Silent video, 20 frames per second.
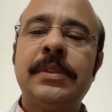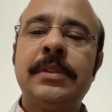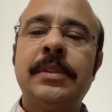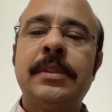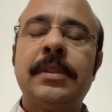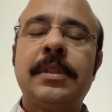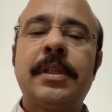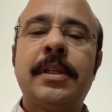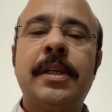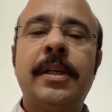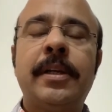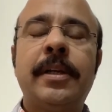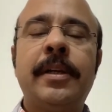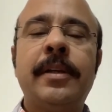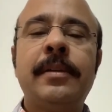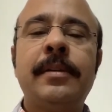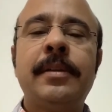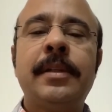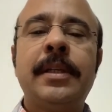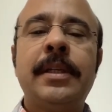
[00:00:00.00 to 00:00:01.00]

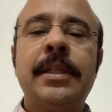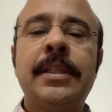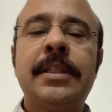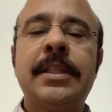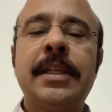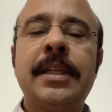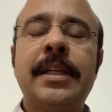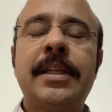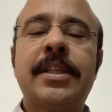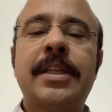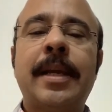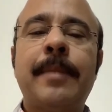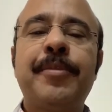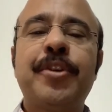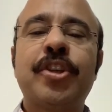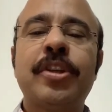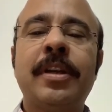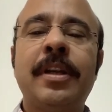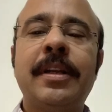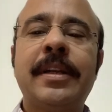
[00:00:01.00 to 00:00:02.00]
Karna is an
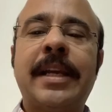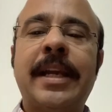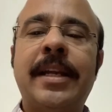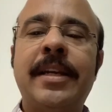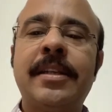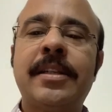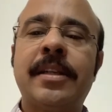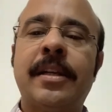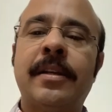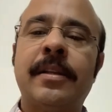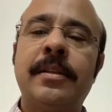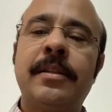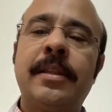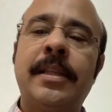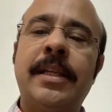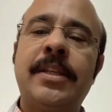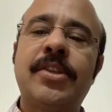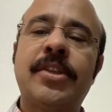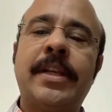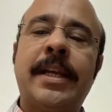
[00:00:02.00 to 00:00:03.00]
exceptional character
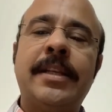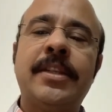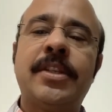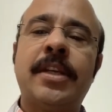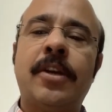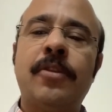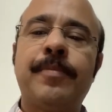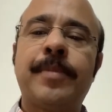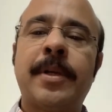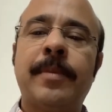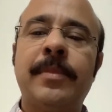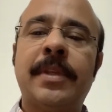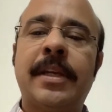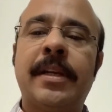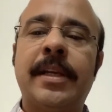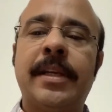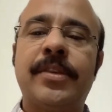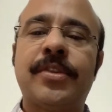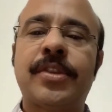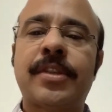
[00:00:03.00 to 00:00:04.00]
that stands out from the
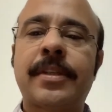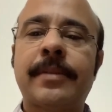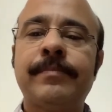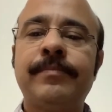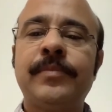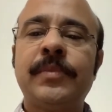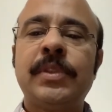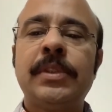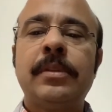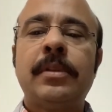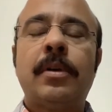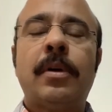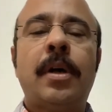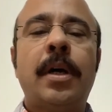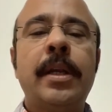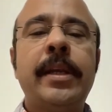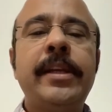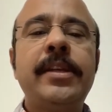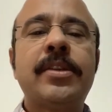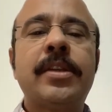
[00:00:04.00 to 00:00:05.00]
rest. All
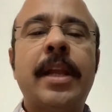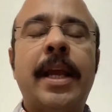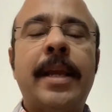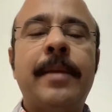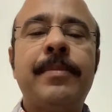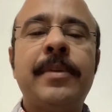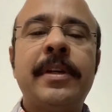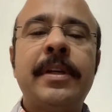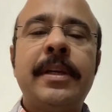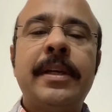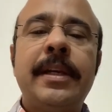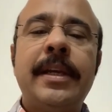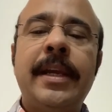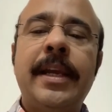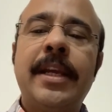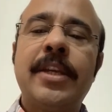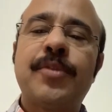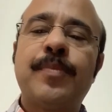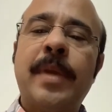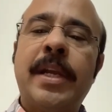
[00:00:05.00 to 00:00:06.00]
his life, he
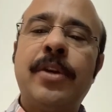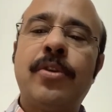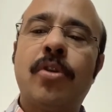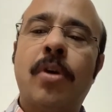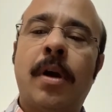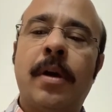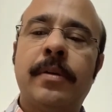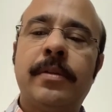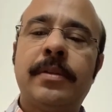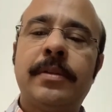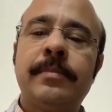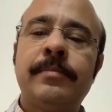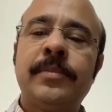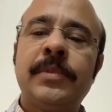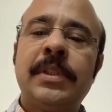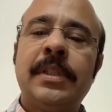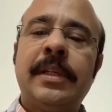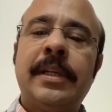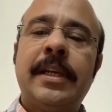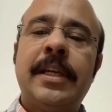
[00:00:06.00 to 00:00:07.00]
has been wronged.
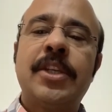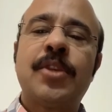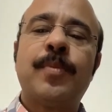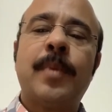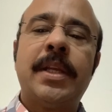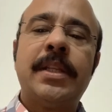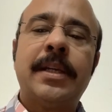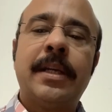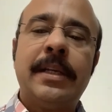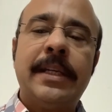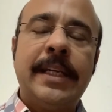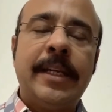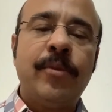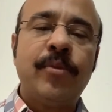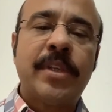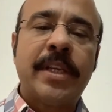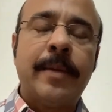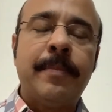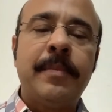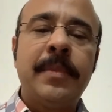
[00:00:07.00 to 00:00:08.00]
His mother
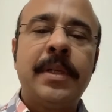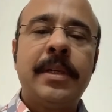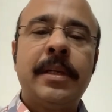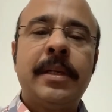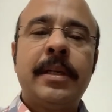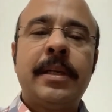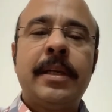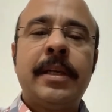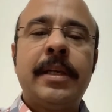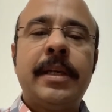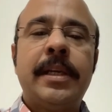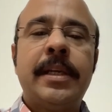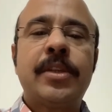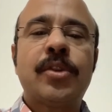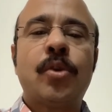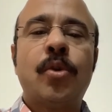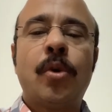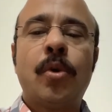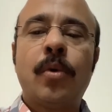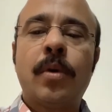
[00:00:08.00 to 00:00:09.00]
leaves him, his
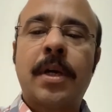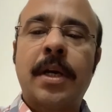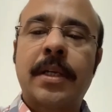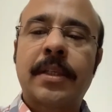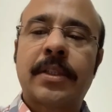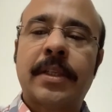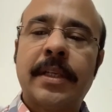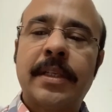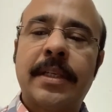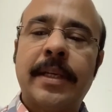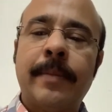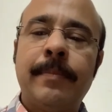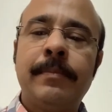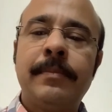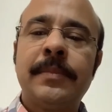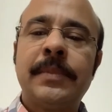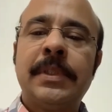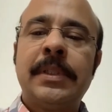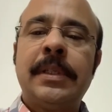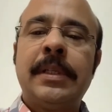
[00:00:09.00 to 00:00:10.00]
guru curses
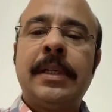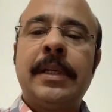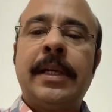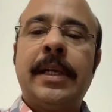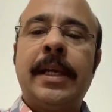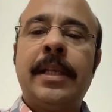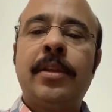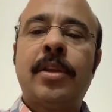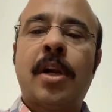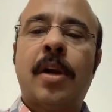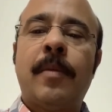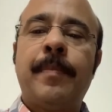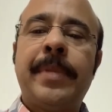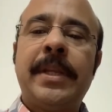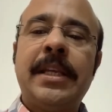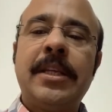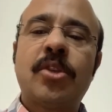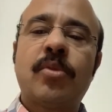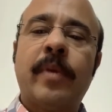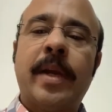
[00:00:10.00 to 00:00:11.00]
him. In
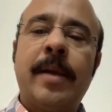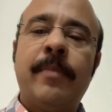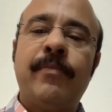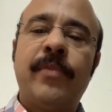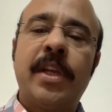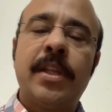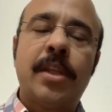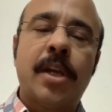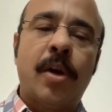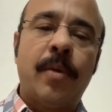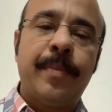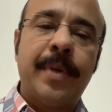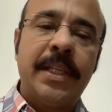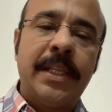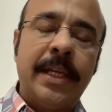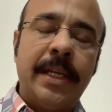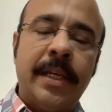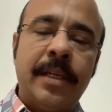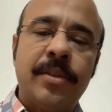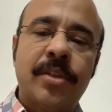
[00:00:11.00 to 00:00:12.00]
Draupadi Swayamvara,
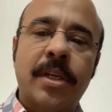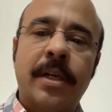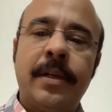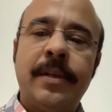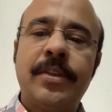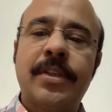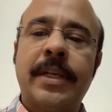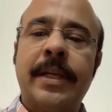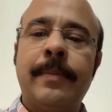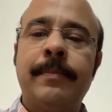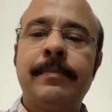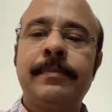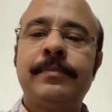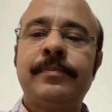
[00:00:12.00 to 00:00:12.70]
Draupadi insults him.